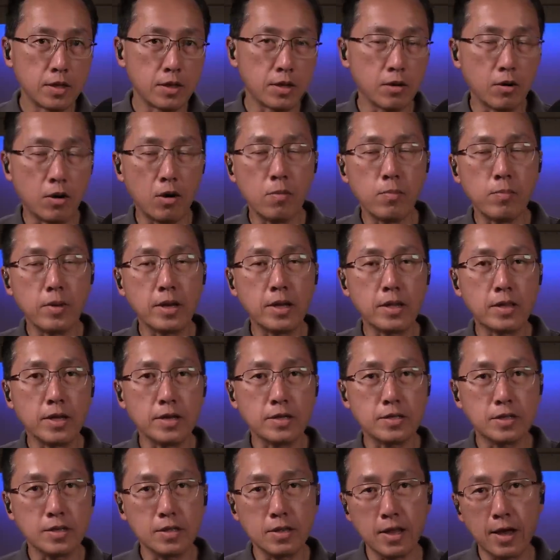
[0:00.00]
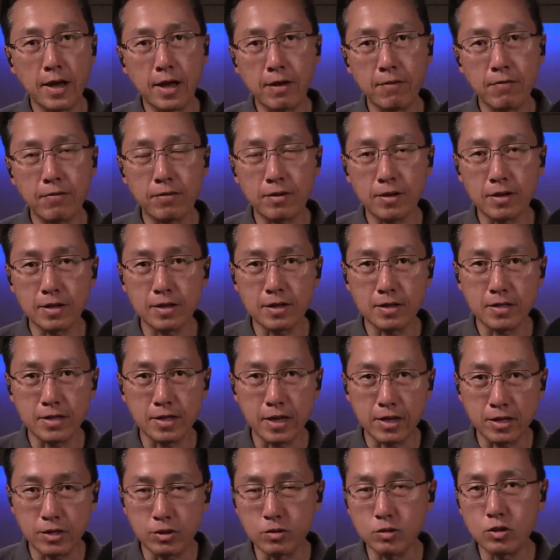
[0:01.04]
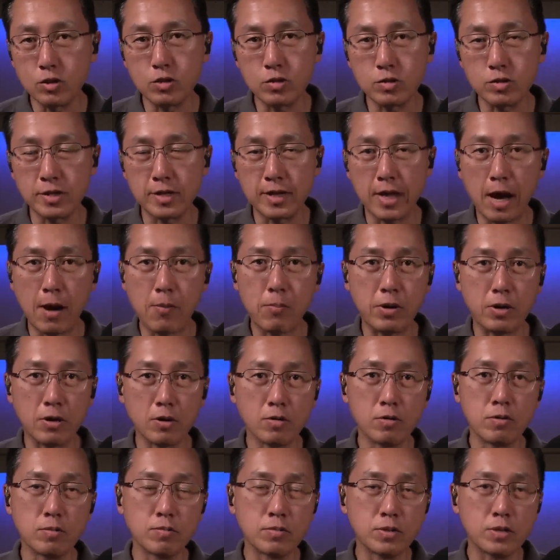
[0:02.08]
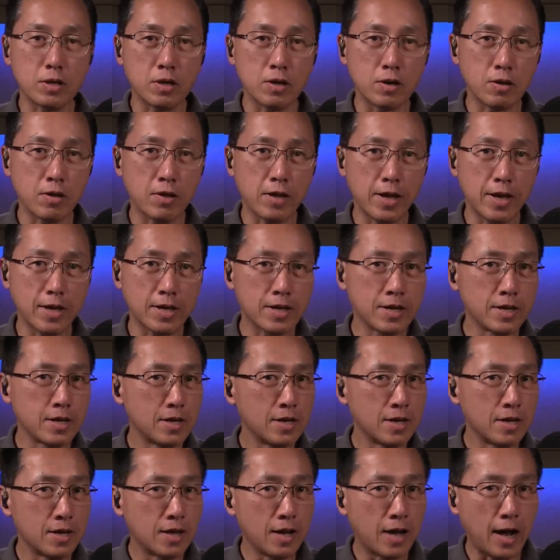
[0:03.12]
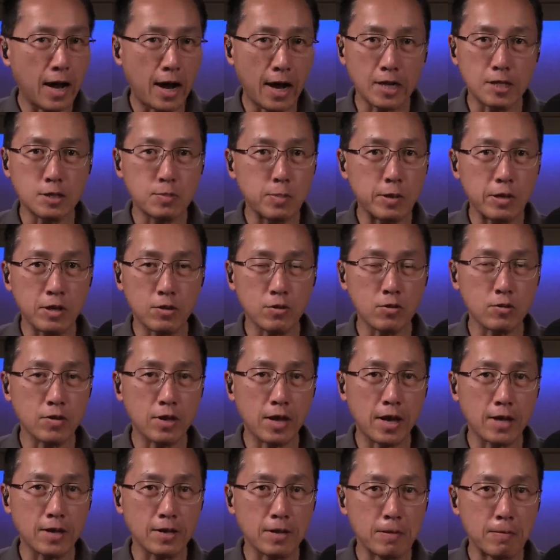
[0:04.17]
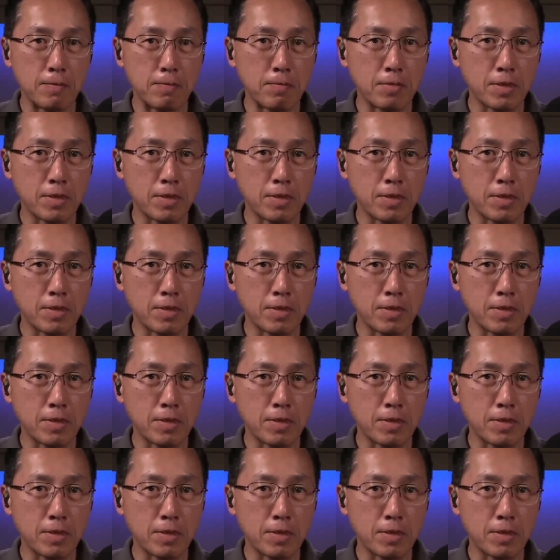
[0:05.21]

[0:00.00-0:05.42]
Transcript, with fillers: There are many things in life that you use in the operating room that are like high speed internet,